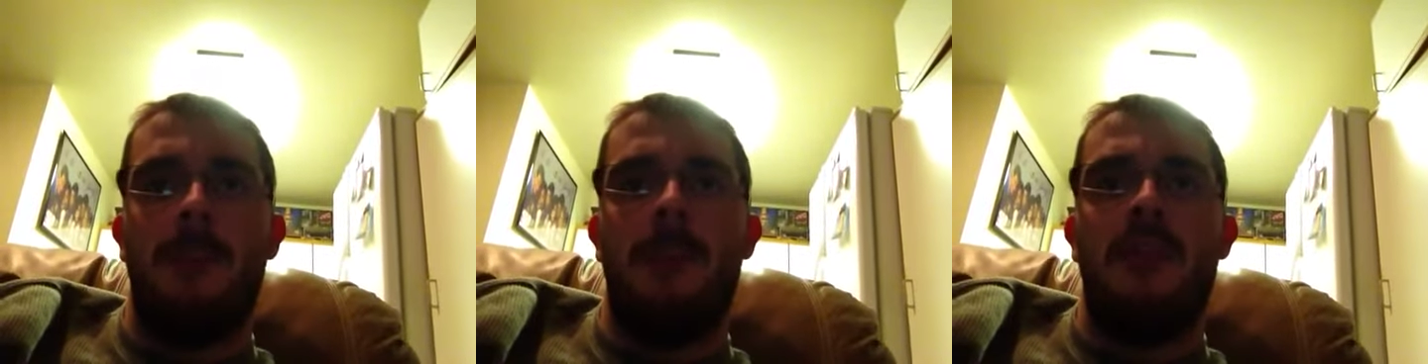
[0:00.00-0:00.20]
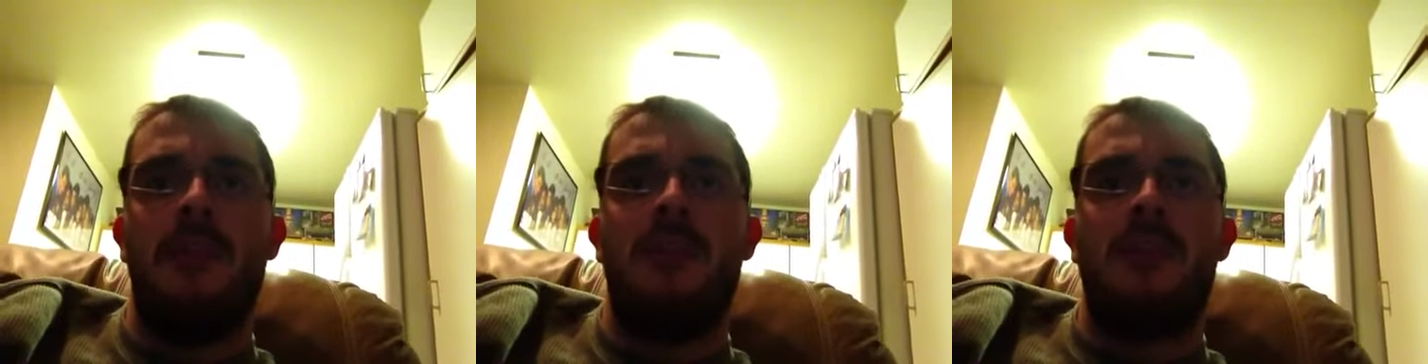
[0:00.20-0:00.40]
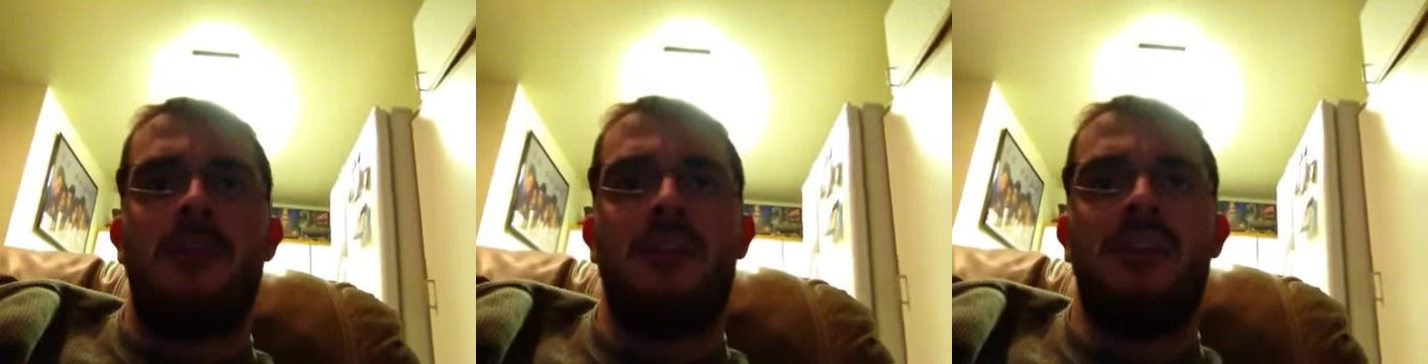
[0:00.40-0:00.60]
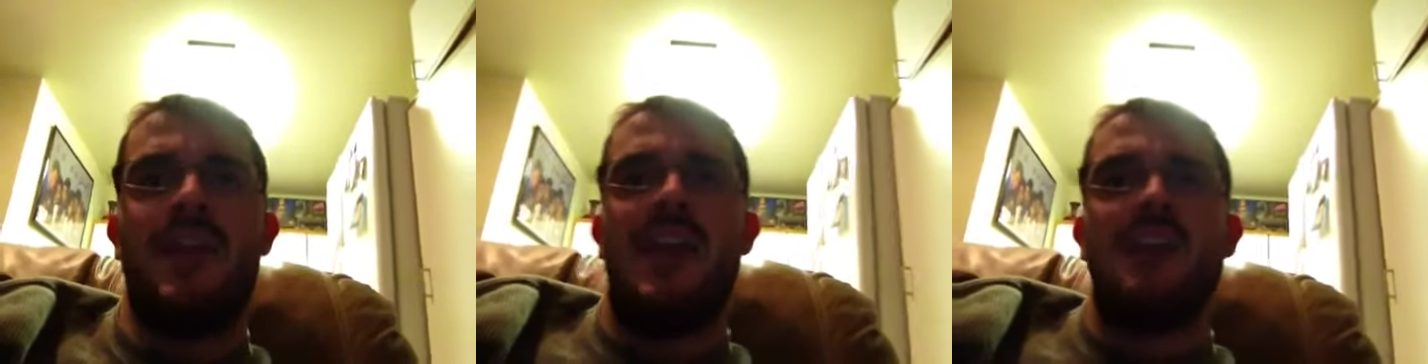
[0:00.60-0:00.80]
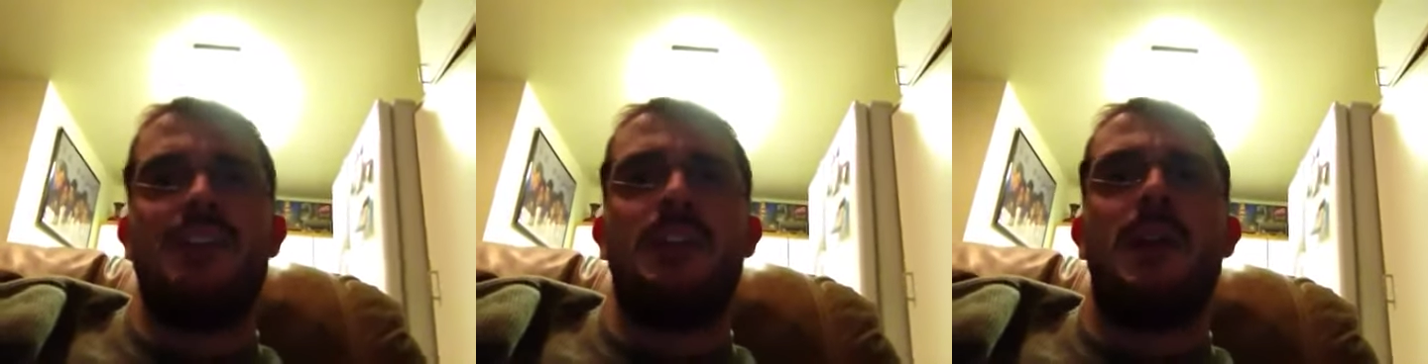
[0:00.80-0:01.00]
/
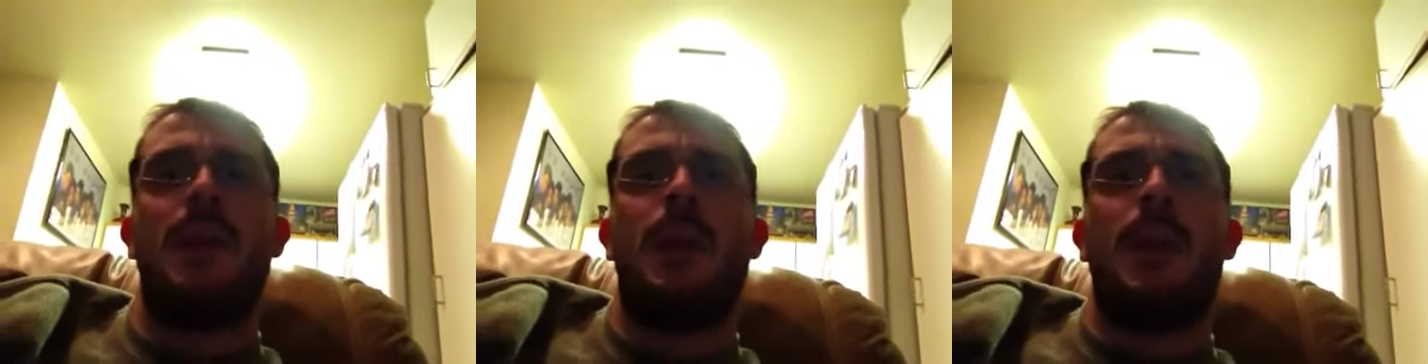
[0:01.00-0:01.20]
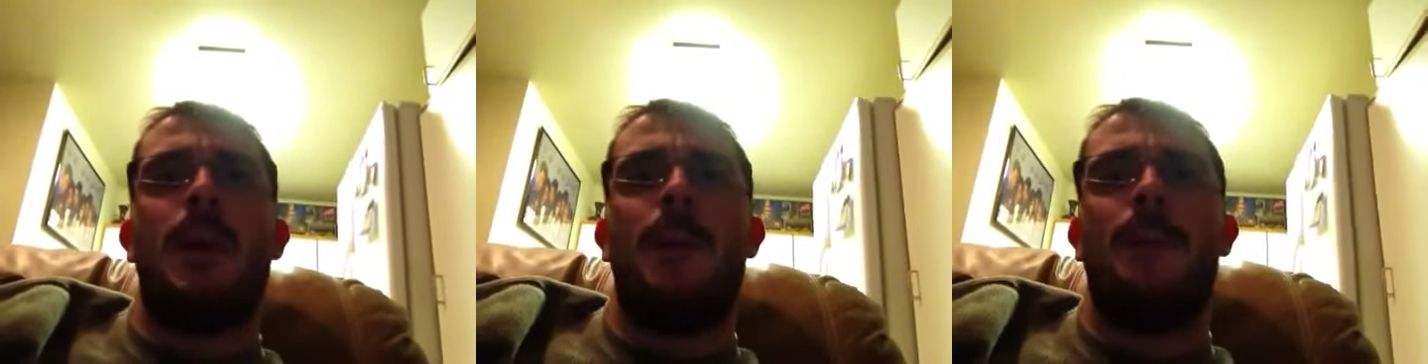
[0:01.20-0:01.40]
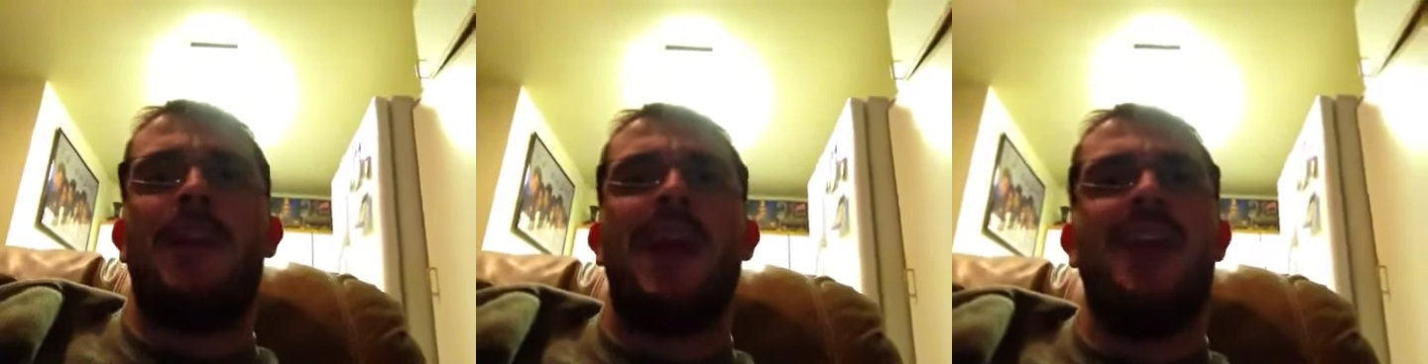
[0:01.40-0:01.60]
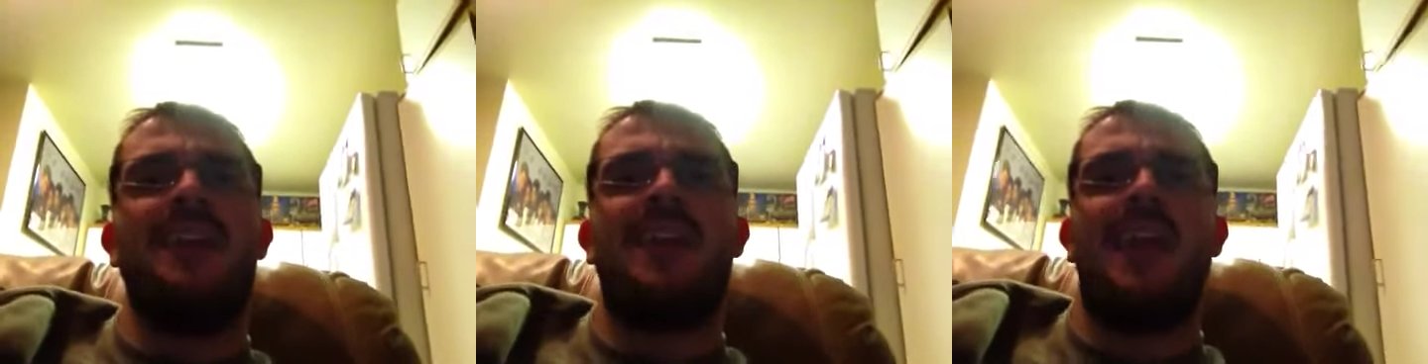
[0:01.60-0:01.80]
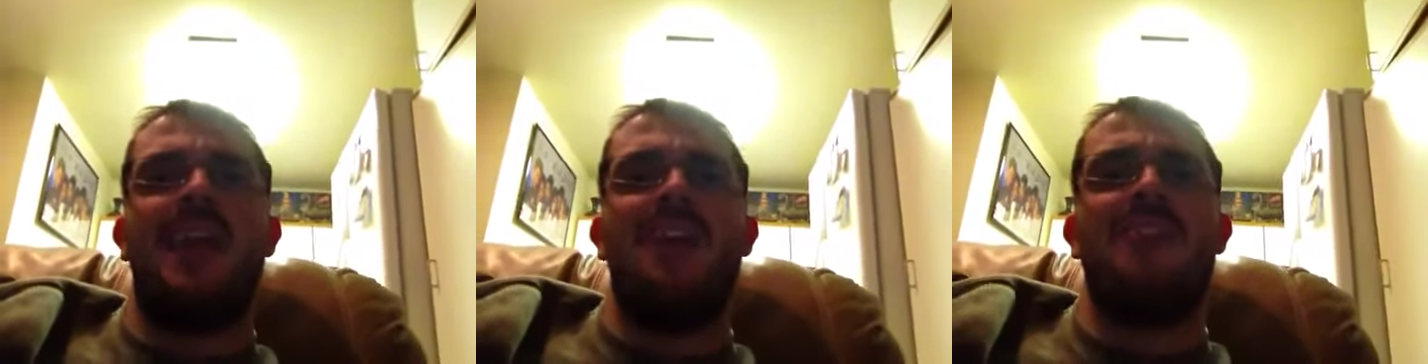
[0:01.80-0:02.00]

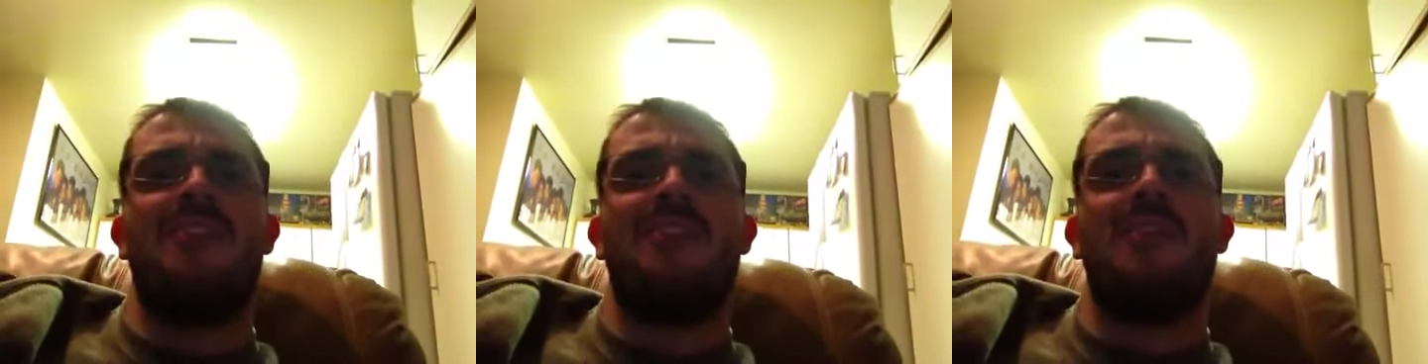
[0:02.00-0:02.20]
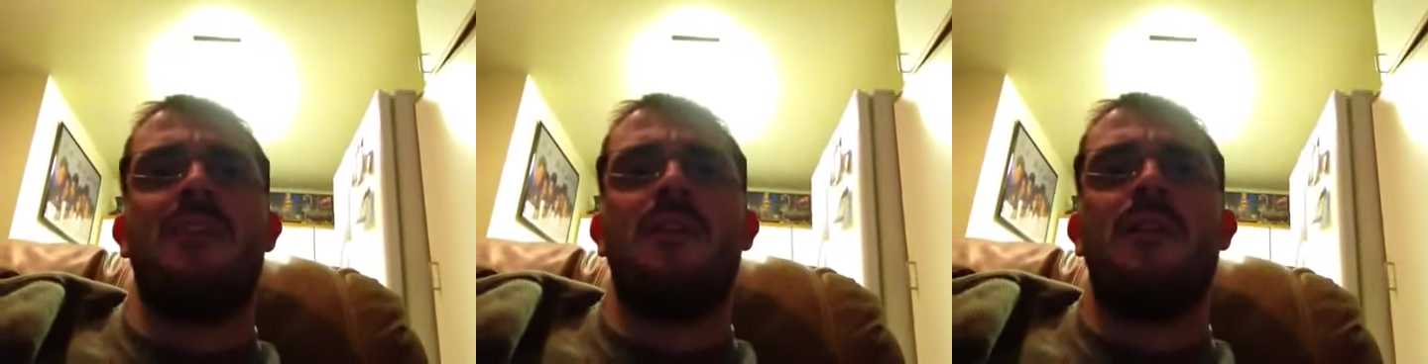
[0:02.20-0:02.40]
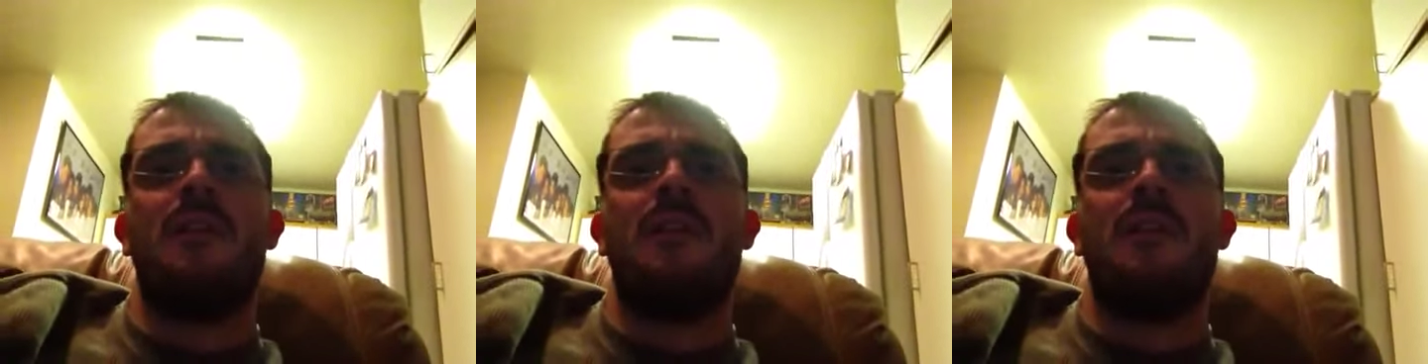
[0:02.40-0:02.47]
podcast